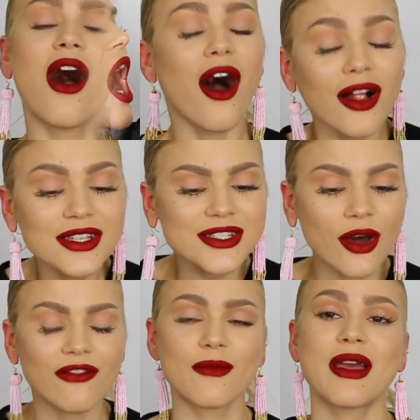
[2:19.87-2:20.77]

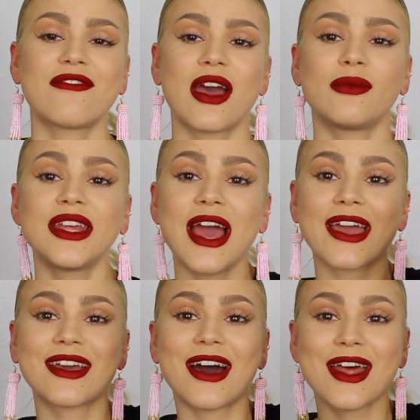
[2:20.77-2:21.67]
Also from my family,
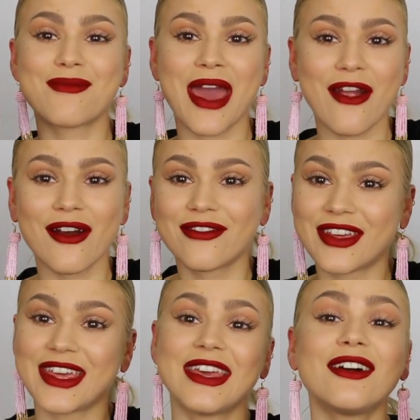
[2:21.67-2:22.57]
I got a pair of
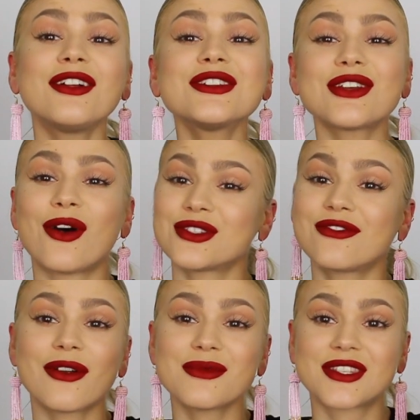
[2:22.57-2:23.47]
heels,
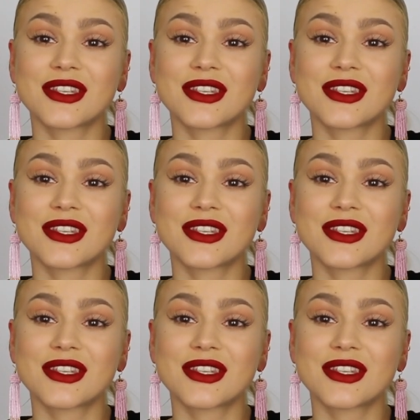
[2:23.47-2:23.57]
also from